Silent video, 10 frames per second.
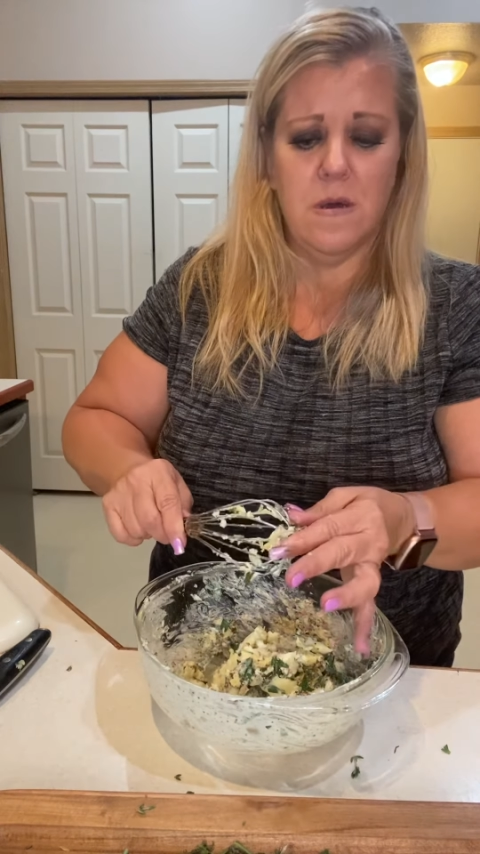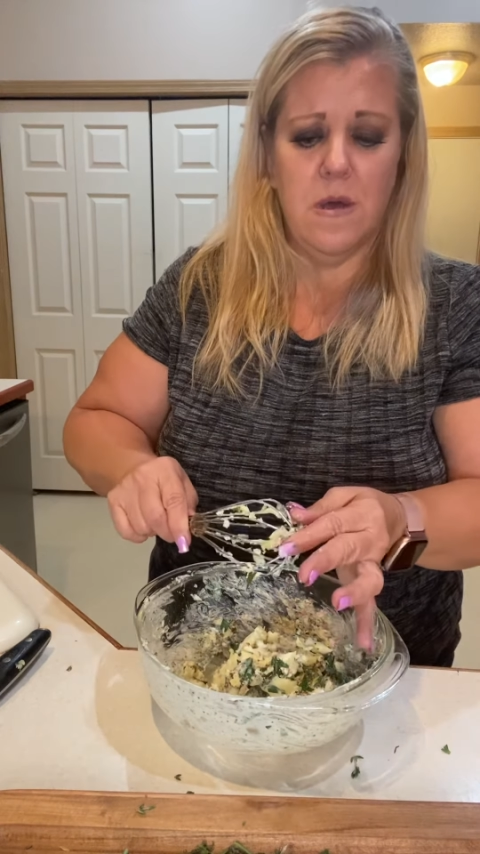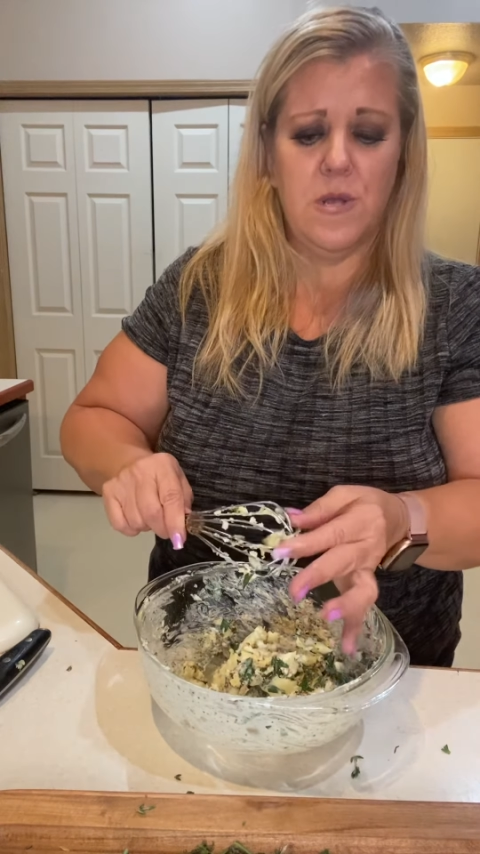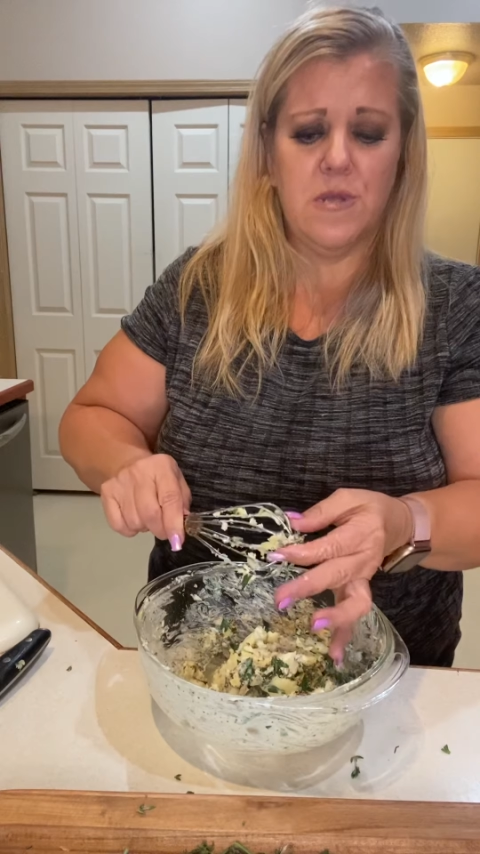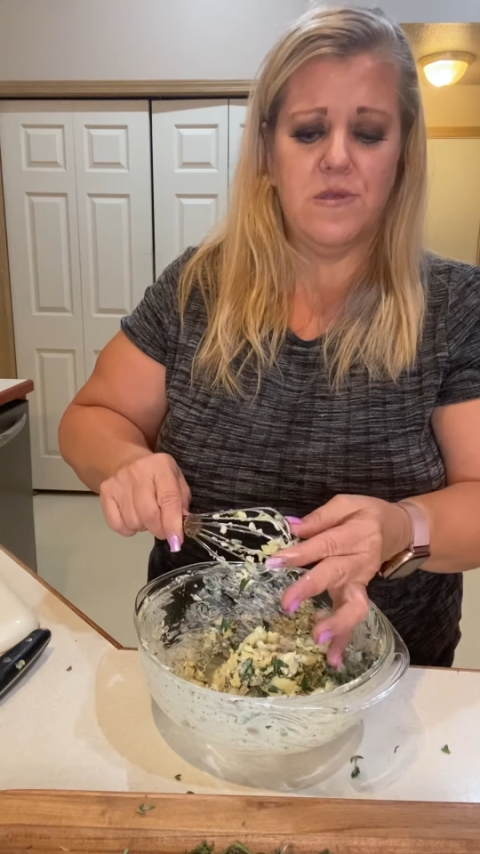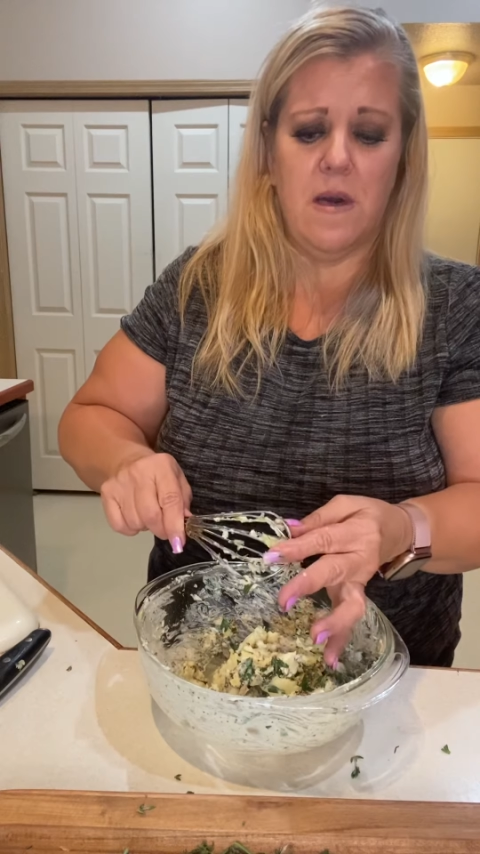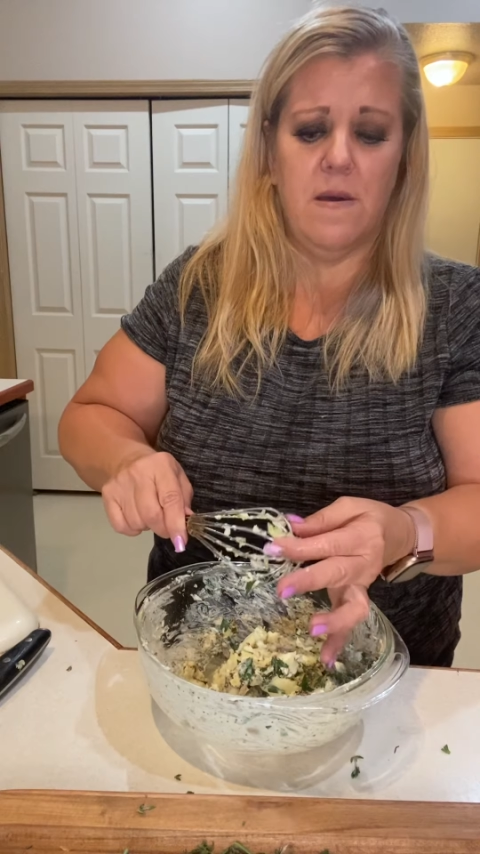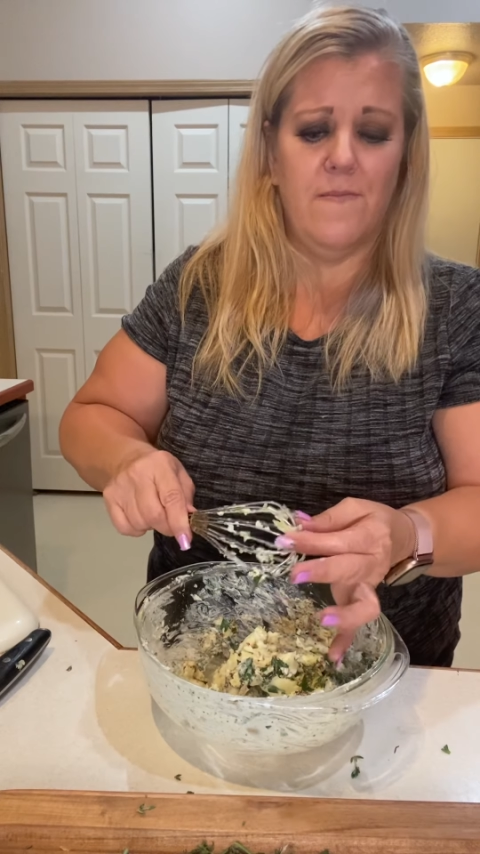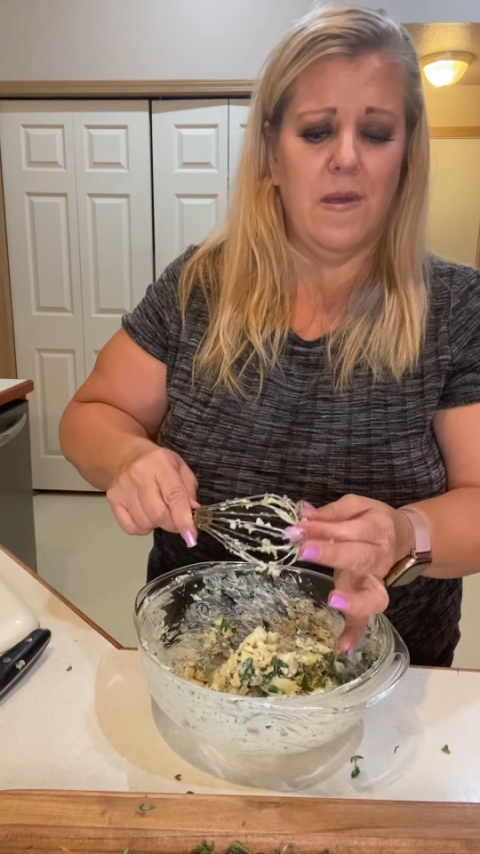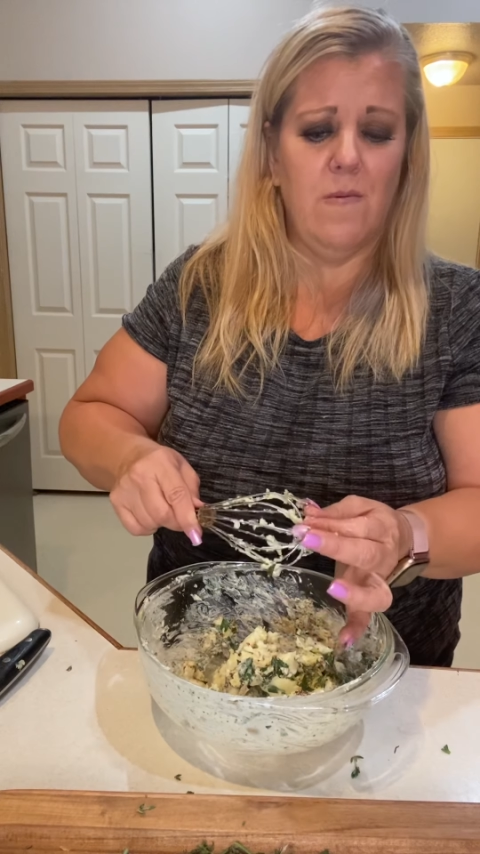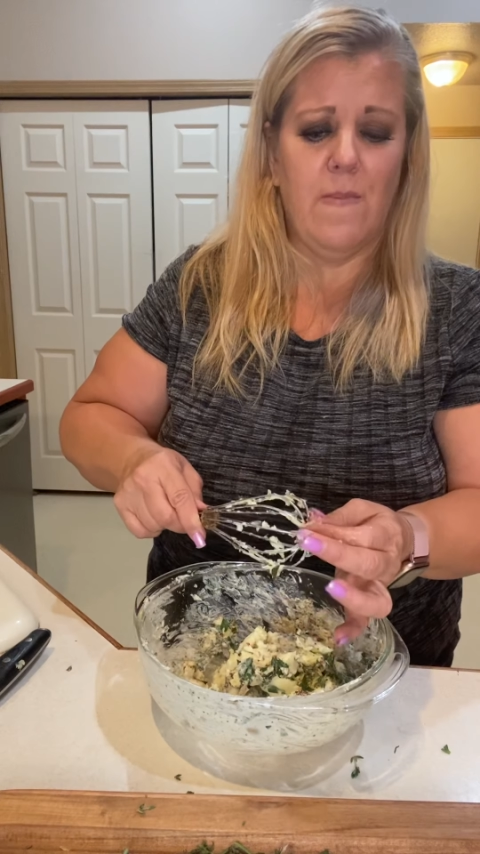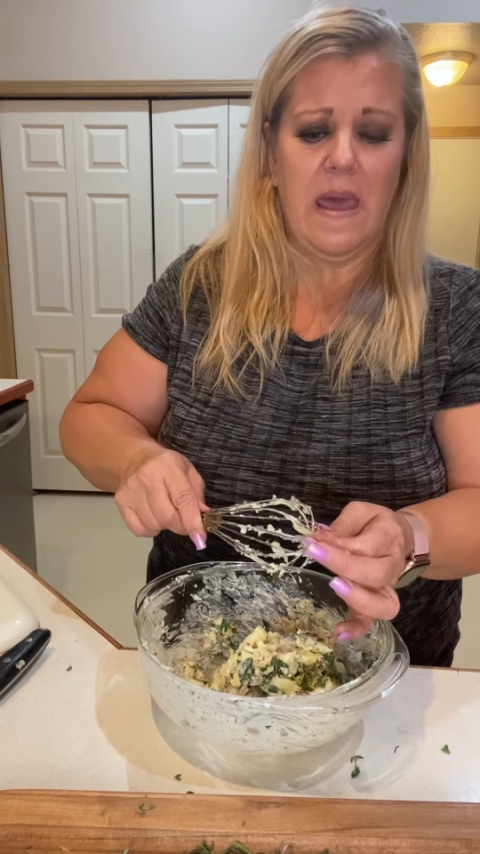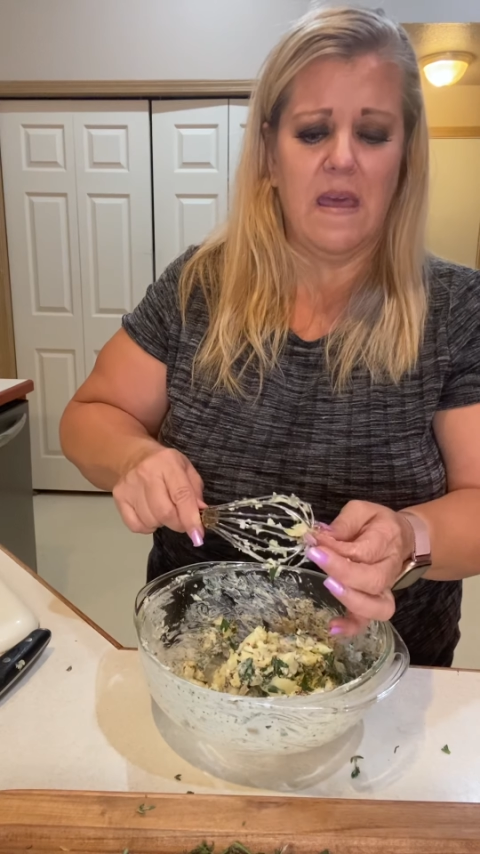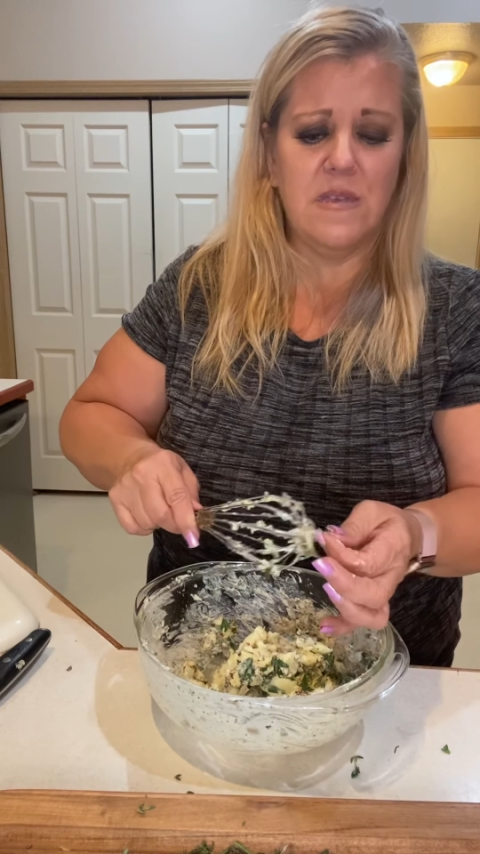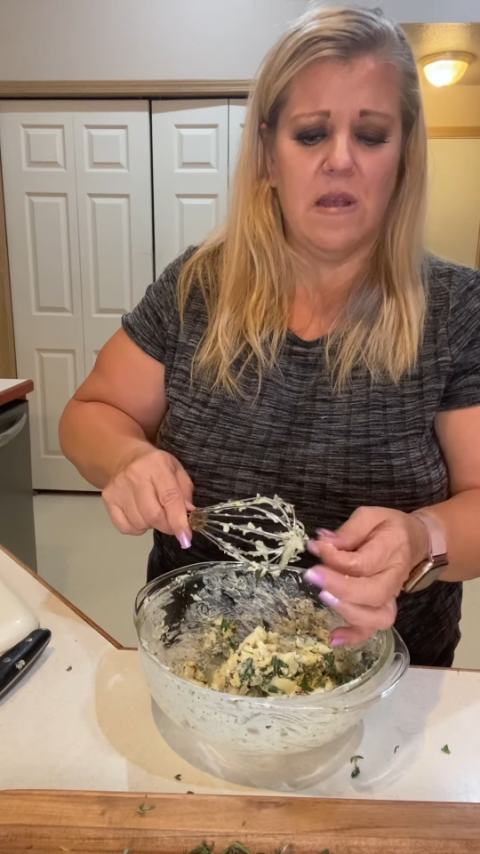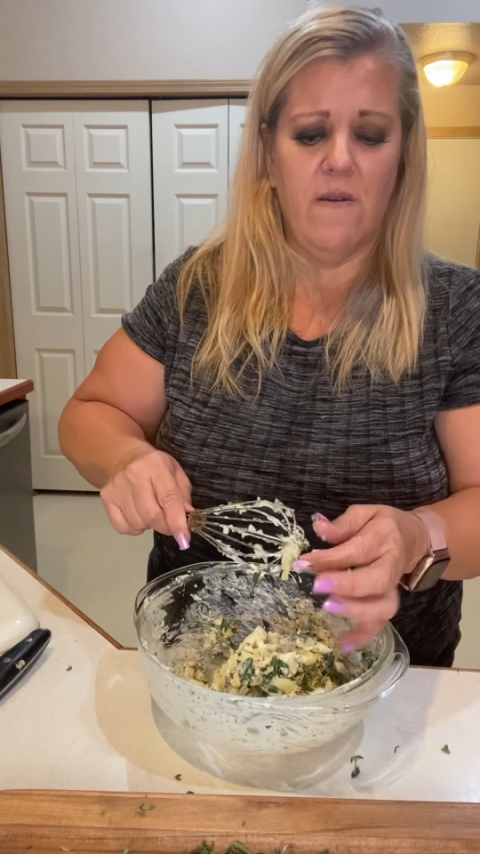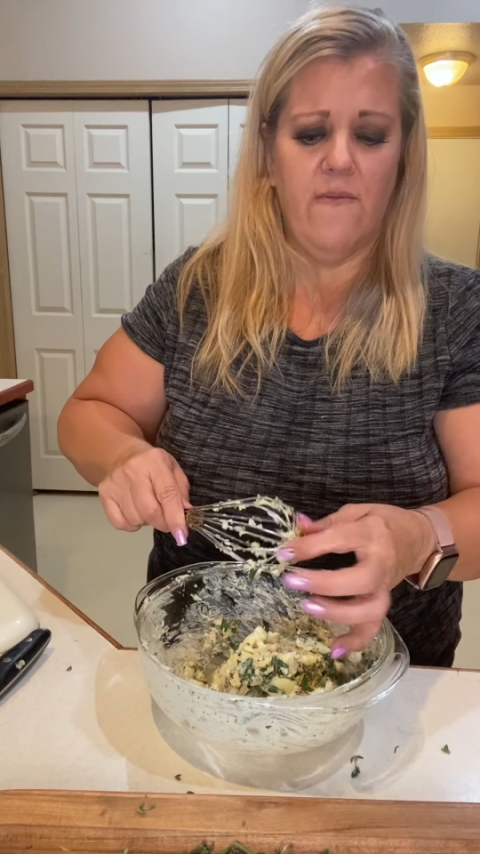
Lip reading: I just thought it would be easier